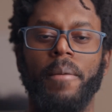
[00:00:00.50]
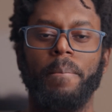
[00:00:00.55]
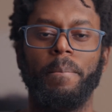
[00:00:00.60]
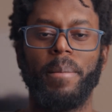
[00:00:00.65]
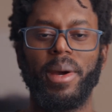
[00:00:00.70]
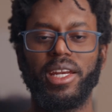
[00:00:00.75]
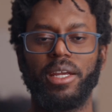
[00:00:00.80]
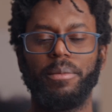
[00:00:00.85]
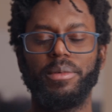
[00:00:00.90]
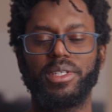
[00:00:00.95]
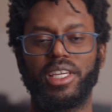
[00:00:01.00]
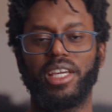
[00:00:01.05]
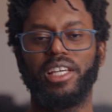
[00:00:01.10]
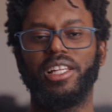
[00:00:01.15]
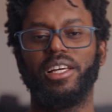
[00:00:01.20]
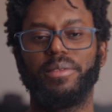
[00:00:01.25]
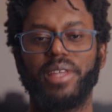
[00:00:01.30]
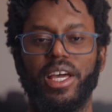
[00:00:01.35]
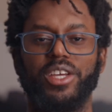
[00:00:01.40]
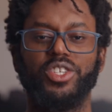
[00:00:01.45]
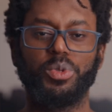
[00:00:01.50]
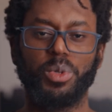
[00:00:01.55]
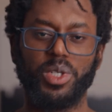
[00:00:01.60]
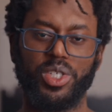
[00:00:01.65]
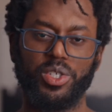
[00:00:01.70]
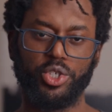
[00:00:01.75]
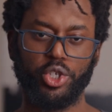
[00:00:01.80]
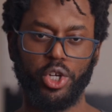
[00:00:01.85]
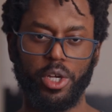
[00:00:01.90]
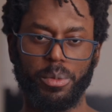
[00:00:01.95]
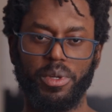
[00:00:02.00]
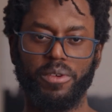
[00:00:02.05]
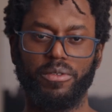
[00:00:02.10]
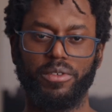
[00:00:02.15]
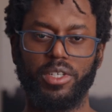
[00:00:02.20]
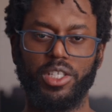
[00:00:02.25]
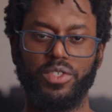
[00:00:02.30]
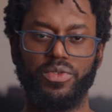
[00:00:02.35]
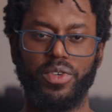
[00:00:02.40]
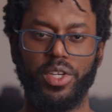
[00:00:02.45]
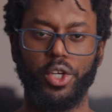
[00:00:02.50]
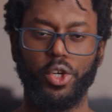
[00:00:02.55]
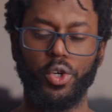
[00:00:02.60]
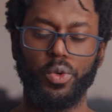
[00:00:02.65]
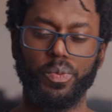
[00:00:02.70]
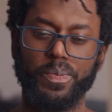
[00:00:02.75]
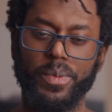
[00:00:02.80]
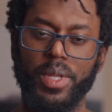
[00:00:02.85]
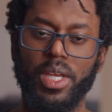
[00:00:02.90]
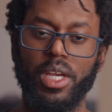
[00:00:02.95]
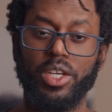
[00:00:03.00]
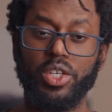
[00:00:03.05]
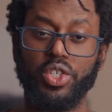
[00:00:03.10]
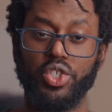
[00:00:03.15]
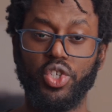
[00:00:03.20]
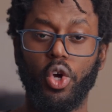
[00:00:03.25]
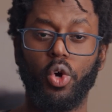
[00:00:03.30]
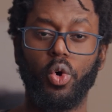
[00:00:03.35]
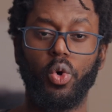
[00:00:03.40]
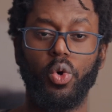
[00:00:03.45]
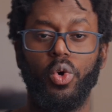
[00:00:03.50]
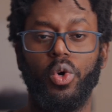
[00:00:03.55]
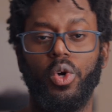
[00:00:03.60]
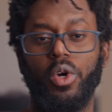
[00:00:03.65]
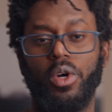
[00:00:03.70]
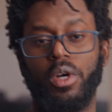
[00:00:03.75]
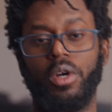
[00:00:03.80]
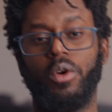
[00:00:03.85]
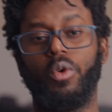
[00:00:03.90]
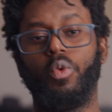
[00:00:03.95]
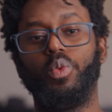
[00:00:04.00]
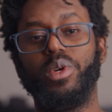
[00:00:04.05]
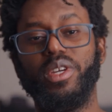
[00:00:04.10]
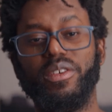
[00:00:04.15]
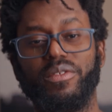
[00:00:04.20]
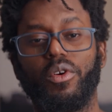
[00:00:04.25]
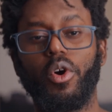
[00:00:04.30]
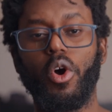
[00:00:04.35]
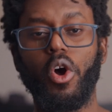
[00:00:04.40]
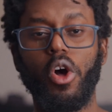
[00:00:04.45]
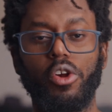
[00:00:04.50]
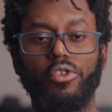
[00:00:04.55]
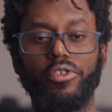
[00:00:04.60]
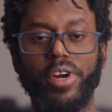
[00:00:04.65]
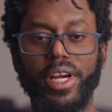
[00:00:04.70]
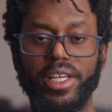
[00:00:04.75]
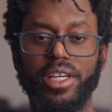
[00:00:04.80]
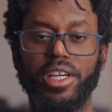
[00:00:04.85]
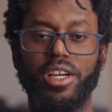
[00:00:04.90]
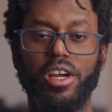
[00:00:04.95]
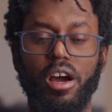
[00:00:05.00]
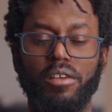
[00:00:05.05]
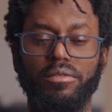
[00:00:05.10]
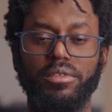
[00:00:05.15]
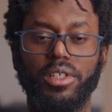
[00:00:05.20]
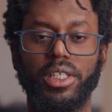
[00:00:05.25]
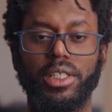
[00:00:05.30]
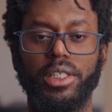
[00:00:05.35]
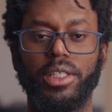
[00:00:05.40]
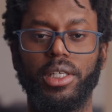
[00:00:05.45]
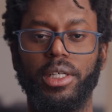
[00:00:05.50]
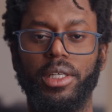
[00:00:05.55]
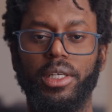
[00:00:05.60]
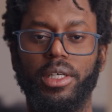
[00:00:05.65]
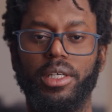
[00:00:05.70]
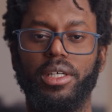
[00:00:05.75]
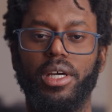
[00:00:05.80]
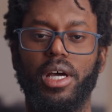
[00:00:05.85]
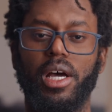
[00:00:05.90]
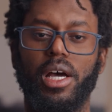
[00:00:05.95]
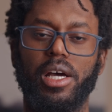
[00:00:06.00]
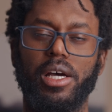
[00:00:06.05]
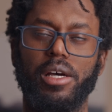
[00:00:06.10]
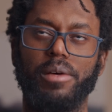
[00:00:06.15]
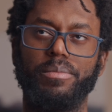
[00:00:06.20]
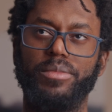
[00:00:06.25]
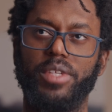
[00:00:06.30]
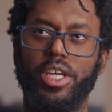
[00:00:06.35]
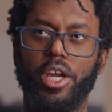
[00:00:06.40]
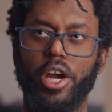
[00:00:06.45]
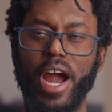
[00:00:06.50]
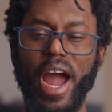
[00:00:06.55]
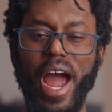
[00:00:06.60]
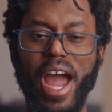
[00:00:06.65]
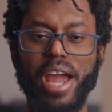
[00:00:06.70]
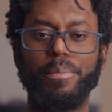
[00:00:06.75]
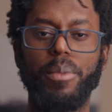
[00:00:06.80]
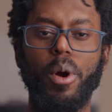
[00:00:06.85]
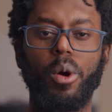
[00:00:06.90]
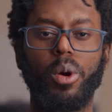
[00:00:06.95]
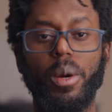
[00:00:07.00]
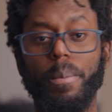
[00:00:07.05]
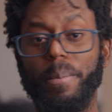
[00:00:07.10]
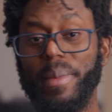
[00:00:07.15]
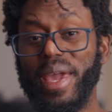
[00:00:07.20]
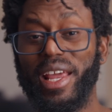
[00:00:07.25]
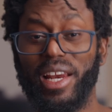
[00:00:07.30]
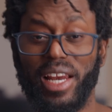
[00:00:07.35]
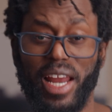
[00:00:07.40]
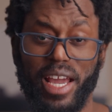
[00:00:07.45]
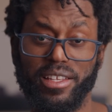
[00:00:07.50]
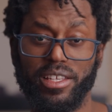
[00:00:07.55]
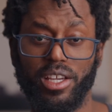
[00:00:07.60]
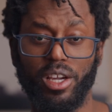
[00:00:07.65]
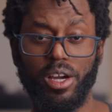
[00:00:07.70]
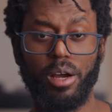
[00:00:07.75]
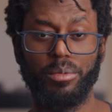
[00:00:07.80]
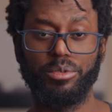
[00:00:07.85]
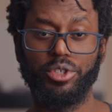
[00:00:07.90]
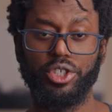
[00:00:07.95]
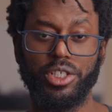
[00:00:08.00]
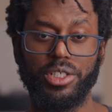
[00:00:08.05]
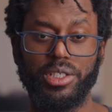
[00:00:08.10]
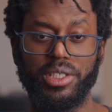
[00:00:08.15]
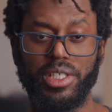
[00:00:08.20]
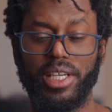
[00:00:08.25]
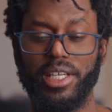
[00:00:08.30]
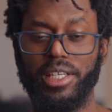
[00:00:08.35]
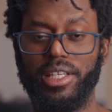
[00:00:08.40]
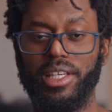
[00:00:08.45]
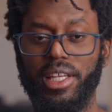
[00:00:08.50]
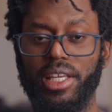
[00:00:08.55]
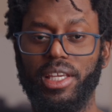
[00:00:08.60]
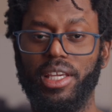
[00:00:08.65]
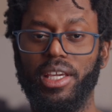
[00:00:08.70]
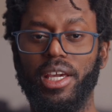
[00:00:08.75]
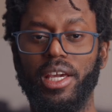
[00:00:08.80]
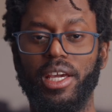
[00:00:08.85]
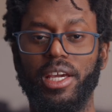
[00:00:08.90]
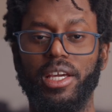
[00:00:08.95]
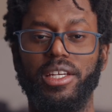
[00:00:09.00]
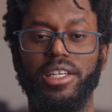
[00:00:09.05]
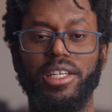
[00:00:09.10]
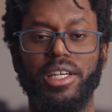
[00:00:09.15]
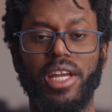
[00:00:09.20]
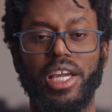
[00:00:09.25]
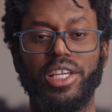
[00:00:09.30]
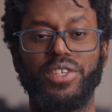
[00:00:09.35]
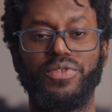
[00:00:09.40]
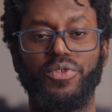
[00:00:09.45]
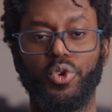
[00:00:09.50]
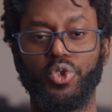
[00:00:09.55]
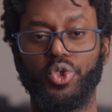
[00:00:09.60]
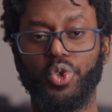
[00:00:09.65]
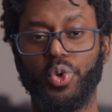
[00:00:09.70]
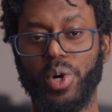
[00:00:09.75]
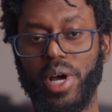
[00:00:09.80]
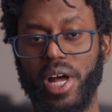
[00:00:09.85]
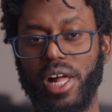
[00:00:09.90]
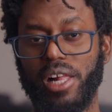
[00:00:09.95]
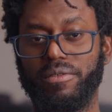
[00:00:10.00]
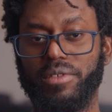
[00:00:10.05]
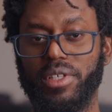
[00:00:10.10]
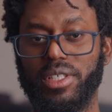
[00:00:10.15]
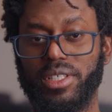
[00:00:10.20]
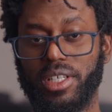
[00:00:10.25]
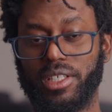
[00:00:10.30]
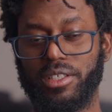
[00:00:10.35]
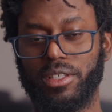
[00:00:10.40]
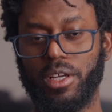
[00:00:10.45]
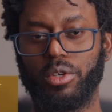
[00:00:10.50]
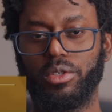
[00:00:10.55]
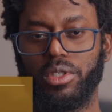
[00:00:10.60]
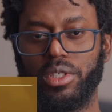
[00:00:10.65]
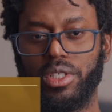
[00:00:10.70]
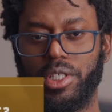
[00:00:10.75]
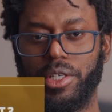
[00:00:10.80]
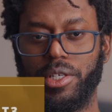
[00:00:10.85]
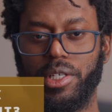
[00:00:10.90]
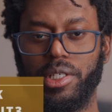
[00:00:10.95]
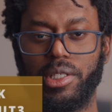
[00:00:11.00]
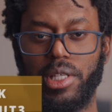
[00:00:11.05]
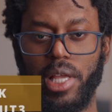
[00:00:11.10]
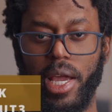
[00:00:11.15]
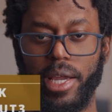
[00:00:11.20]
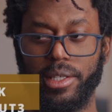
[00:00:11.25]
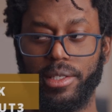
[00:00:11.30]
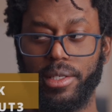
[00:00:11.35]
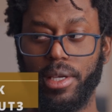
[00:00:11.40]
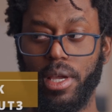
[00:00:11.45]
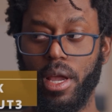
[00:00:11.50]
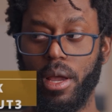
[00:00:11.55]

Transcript: My name is Caleb. Thanks so much for joining me for this video. So we've already covered your high power main lighting options in the Nice Photo LV6000 series light.